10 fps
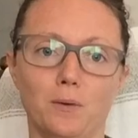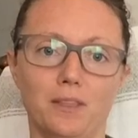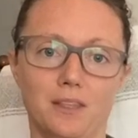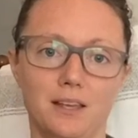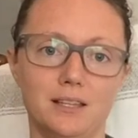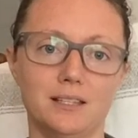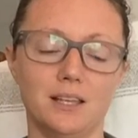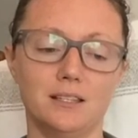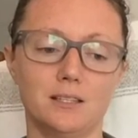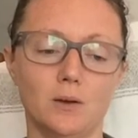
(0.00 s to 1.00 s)
with this,
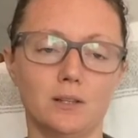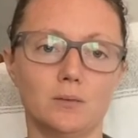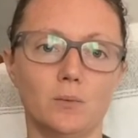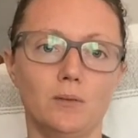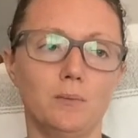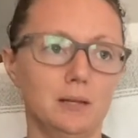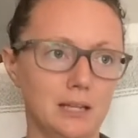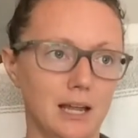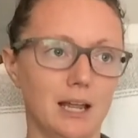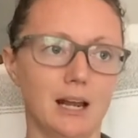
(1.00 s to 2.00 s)
and so we've been
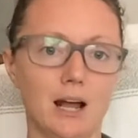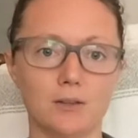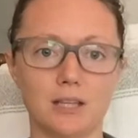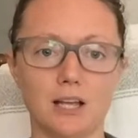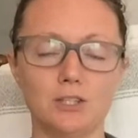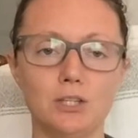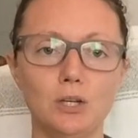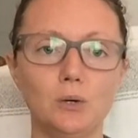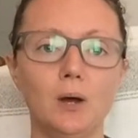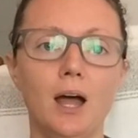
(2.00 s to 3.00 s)
taking it outside
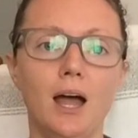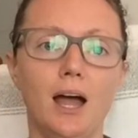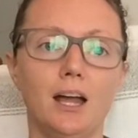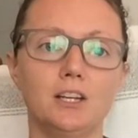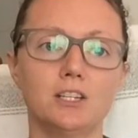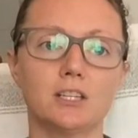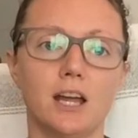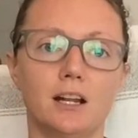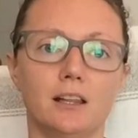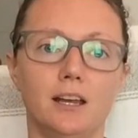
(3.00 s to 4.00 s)
too and just
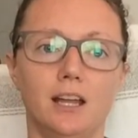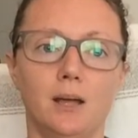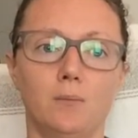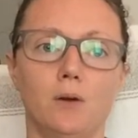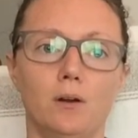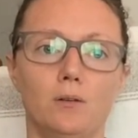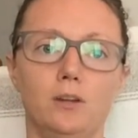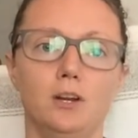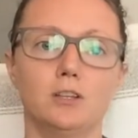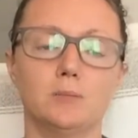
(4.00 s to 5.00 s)
kind of letting him,
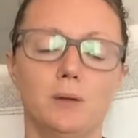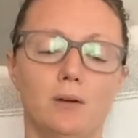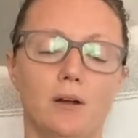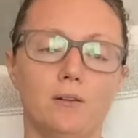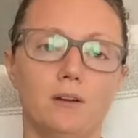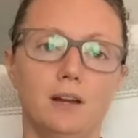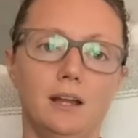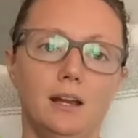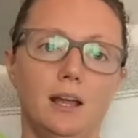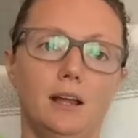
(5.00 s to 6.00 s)
you know, spin around on
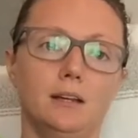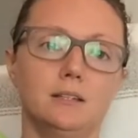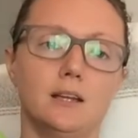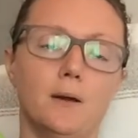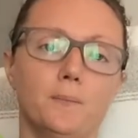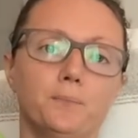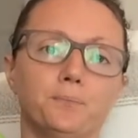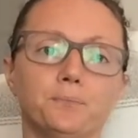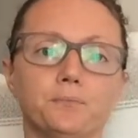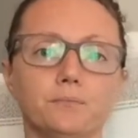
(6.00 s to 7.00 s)
it and
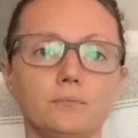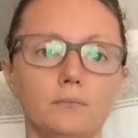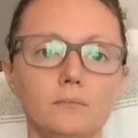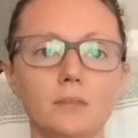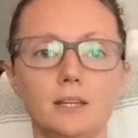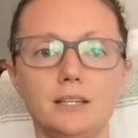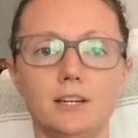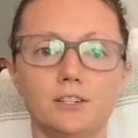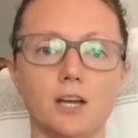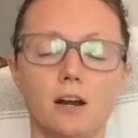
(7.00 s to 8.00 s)

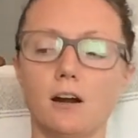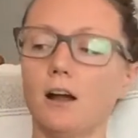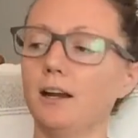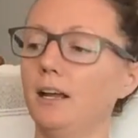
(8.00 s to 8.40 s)
teeter-totter on